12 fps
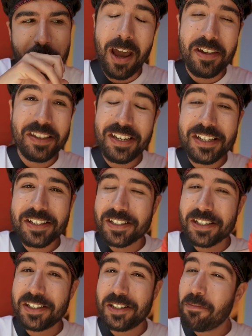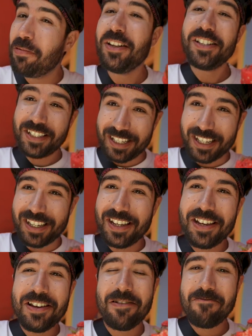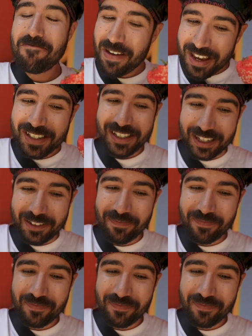I think its simplicity makes it